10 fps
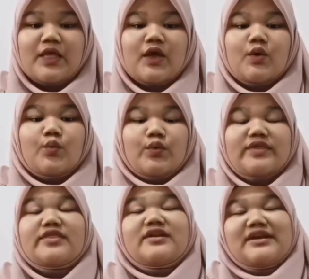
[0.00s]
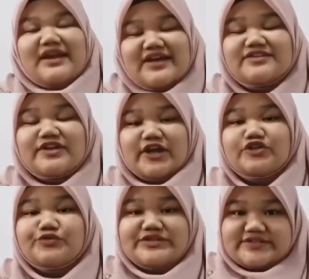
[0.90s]
With less cash
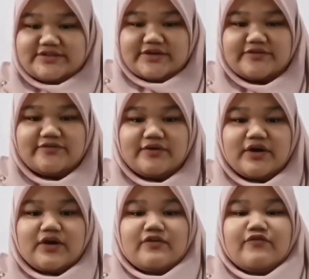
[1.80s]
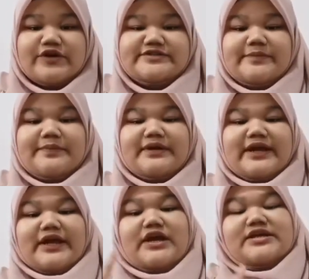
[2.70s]
reserve, for example, like
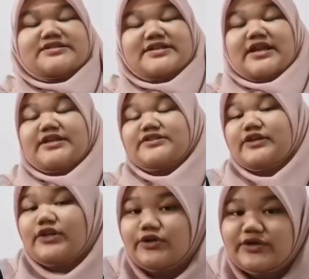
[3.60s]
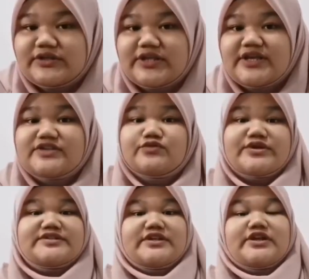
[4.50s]
selling securities, raising
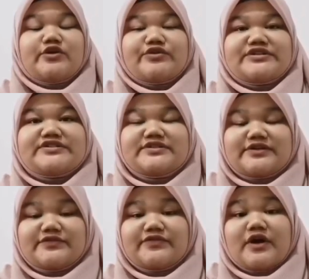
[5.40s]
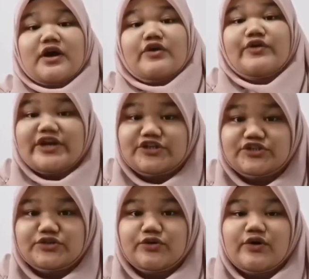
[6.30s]
their reserve ratio,
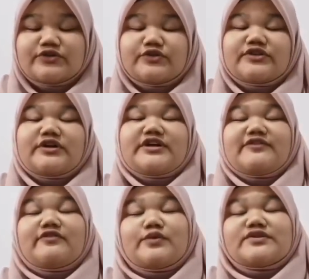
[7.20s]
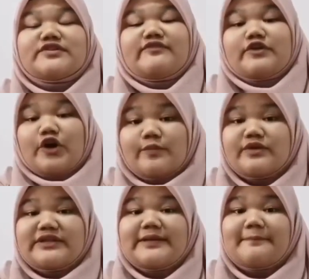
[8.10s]
also the influence of a
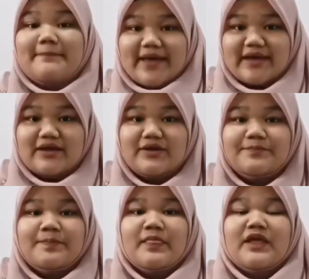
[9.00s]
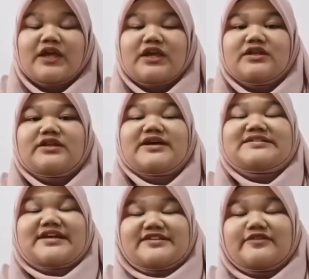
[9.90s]
community bank in their size
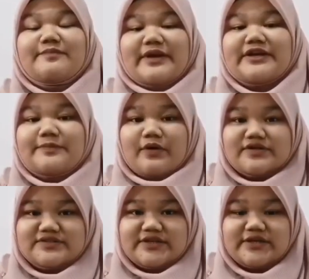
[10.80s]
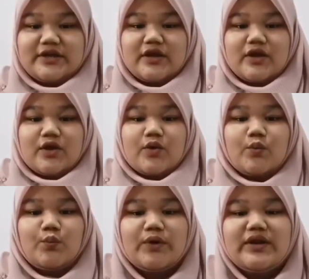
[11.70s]
of bank deposit
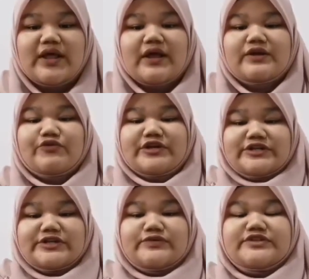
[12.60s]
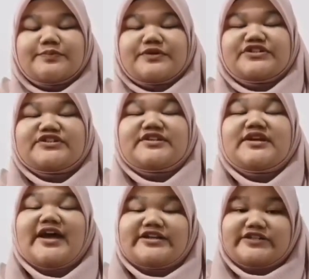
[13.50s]
will reduce the purchasing
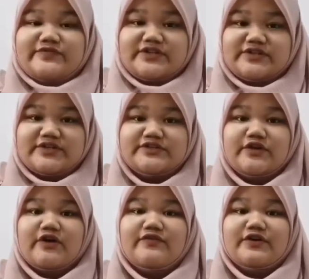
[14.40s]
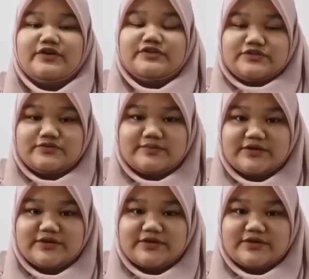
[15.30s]
activities of a consumer.